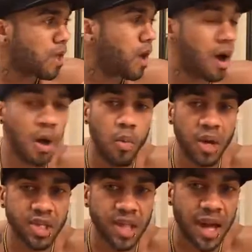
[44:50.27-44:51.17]

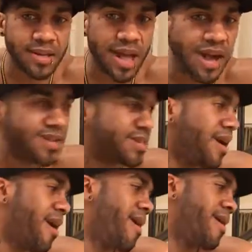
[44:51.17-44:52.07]
What is that? That is
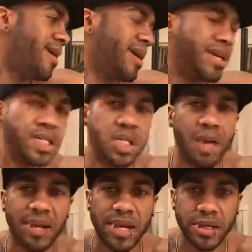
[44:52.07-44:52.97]

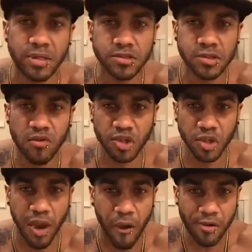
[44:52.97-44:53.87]
lemonade, Crystal
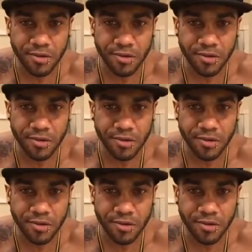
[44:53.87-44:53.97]
Light.